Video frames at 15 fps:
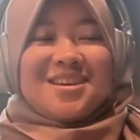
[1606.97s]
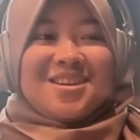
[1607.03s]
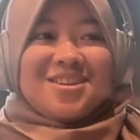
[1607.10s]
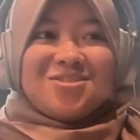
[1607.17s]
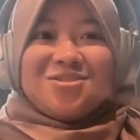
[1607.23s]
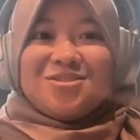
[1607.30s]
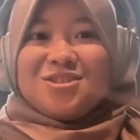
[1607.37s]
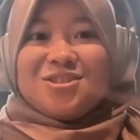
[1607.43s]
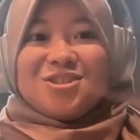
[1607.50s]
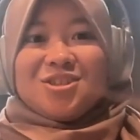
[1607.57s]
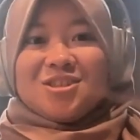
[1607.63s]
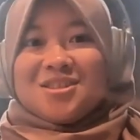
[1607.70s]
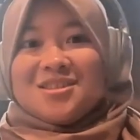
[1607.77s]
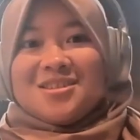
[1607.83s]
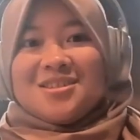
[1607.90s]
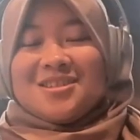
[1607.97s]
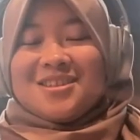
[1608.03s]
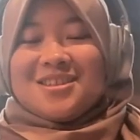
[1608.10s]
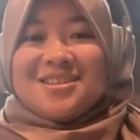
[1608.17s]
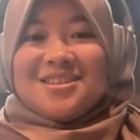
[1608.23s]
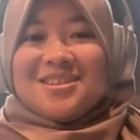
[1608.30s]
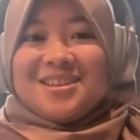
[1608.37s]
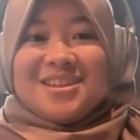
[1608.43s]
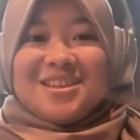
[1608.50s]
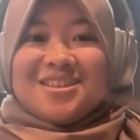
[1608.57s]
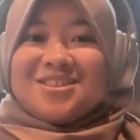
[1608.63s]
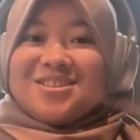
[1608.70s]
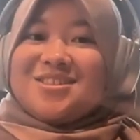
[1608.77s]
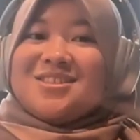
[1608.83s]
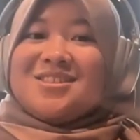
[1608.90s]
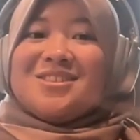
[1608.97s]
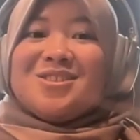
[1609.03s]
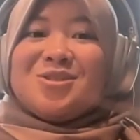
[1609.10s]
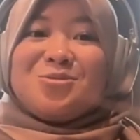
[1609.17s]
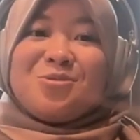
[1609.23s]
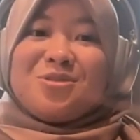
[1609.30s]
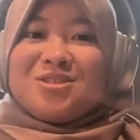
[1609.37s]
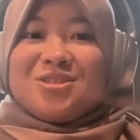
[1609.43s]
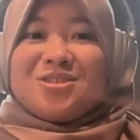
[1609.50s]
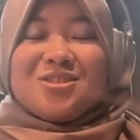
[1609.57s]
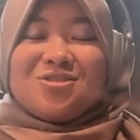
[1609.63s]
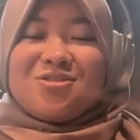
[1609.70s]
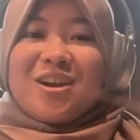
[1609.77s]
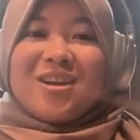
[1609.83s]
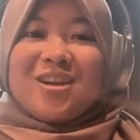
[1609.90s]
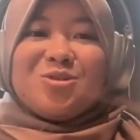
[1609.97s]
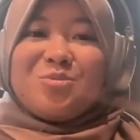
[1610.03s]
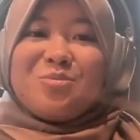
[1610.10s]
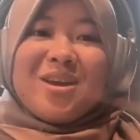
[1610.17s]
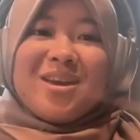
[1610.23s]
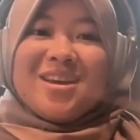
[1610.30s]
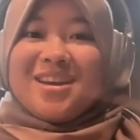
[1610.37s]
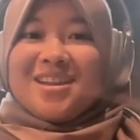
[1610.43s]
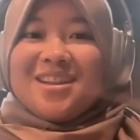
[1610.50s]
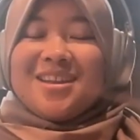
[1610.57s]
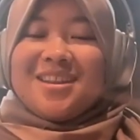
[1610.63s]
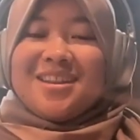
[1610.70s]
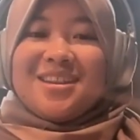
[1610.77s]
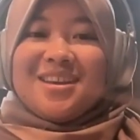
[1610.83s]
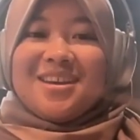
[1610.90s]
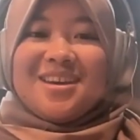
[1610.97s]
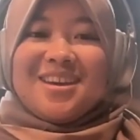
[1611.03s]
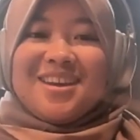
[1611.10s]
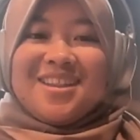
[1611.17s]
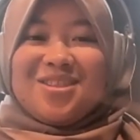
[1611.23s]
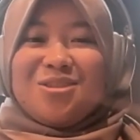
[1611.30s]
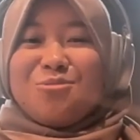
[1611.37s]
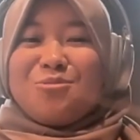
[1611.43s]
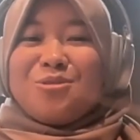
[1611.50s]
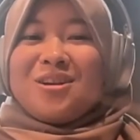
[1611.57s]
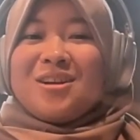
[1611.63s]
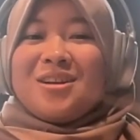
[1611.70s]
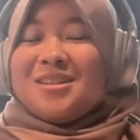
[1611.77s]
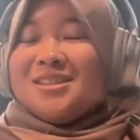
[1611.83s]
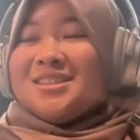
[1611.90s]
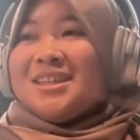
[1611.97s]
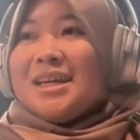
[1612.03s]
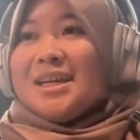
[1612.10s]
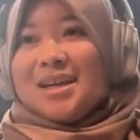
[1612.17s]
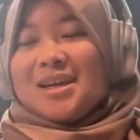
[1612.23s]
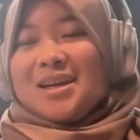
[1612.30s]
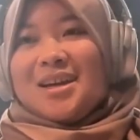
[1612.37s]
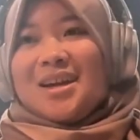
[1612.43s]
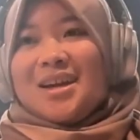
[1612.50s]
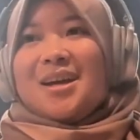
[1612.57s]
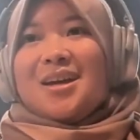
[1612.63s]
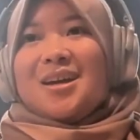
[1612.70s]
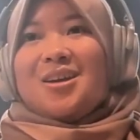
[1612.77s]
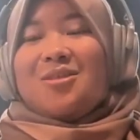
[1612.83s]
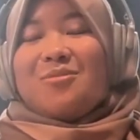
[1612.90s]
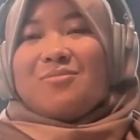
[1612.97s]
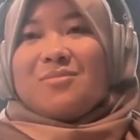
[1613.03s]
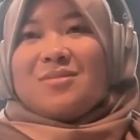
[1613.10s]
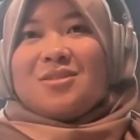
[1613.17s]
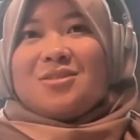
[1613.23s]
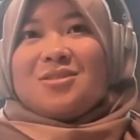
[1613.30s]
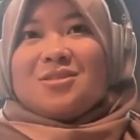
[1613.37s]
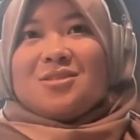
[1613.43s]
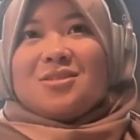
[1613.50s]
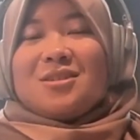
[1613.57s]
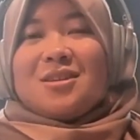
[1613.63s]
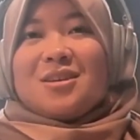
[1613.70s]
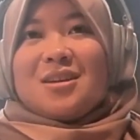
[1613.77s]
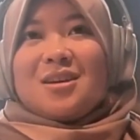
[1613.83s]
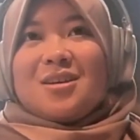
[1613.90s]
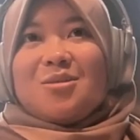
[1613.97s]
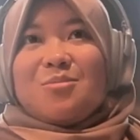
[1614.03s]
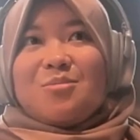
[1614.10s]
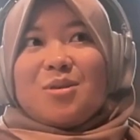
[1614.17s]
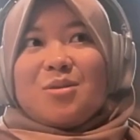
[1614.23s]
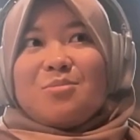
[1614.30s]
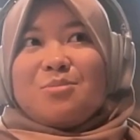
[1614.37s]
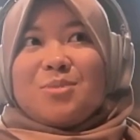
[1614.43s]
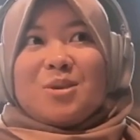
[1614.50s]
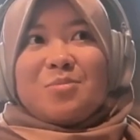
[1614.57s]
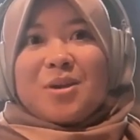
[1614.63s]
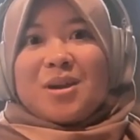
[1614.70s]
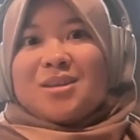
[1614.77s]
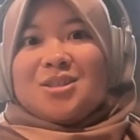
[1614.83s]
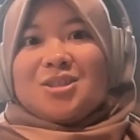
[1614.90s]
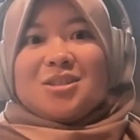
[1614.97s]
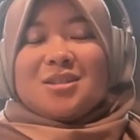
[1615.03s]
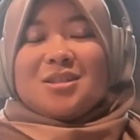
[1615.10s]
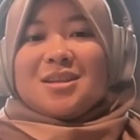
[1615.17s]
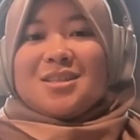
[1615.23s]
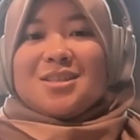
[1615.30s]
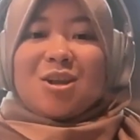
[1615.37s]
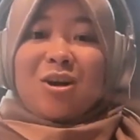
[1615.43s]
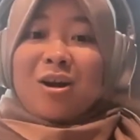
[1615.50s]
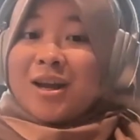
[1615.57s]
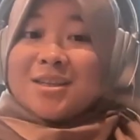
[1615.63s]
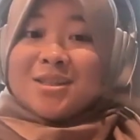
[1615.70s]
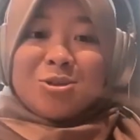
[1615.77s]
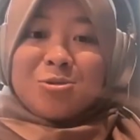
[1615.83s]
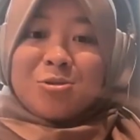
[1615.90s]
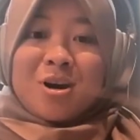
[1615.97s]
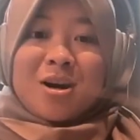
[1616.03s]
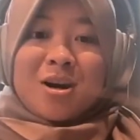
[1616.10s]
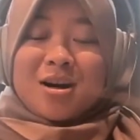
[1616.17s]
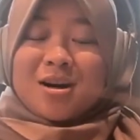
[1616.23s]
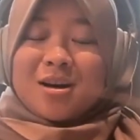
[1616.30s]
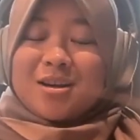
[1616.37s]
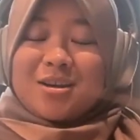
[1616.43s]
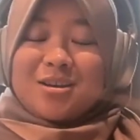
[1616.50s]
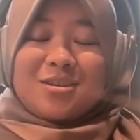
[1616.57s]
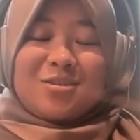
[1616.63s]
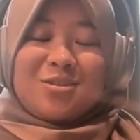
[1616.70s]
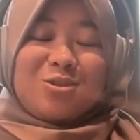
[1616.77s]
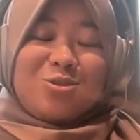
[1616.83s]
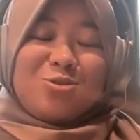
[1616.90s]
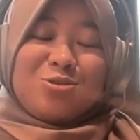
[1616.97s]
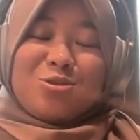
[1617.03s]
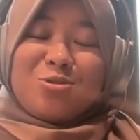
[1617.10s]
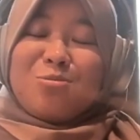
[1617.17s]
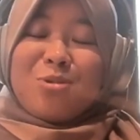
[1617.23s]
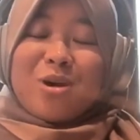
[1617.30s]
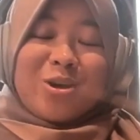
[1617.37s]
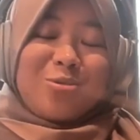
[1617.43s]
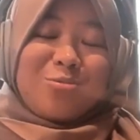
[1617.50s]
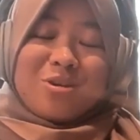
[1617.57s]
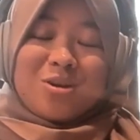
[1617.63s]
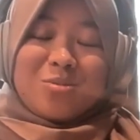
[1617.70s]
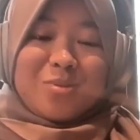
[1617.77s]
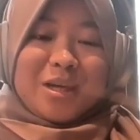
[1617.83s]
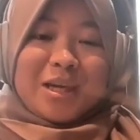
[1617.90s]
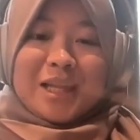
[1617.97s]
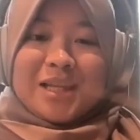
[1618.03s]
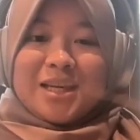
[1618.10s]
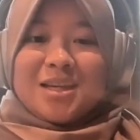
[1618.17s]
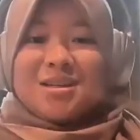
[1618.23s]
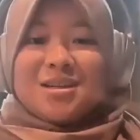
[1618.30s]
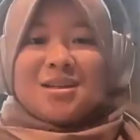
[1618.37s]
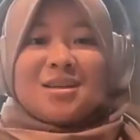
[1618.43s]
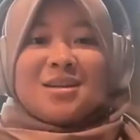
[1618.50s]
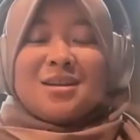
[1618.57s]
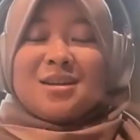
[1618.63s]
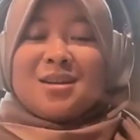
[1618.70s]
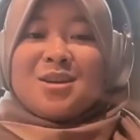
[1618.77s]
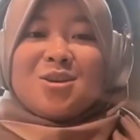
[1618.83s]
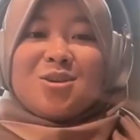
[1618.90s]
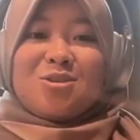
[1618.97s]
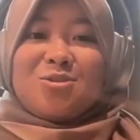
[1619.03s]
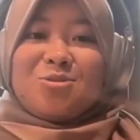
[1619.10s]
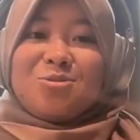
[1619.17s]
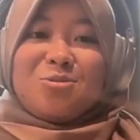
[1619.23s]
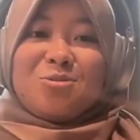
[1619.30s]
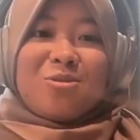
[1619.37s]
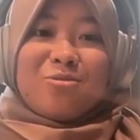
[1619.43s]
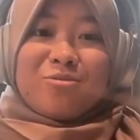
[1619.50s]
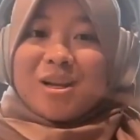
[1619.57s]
Indonesian leaders who are just trying to make it in the world. Just be patient. As long as you know why you want to be a leader, you're